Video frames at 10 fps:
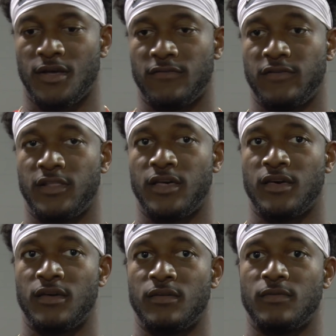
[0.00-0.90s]
I feel
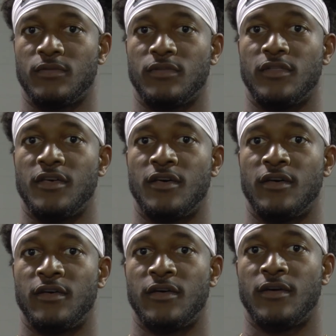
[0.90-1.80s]
like
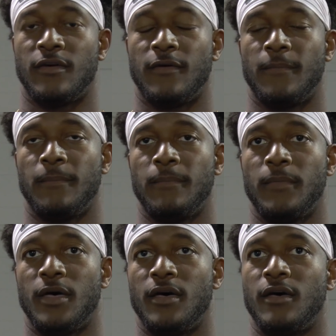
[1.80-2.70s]
the
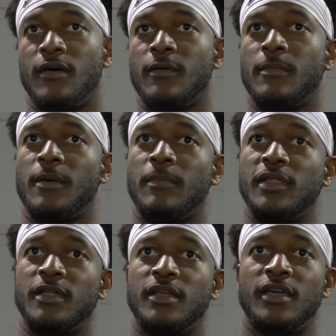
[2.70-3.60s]

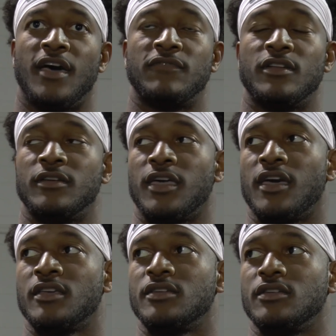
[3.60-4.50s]
ability after the
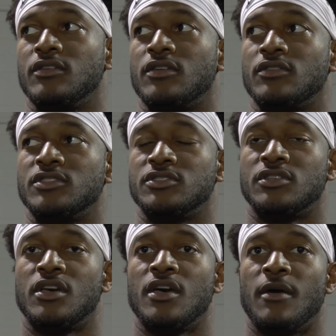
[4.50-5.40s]
catch, you know, just
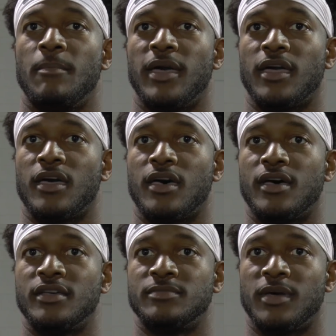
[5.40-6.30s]
making
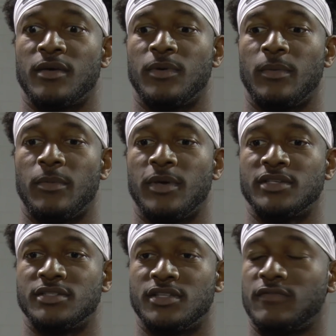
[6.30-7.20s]
cuts, making people
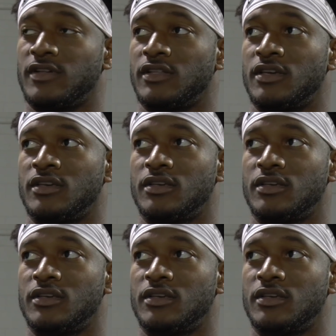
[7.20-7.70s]
miss and stuff like that.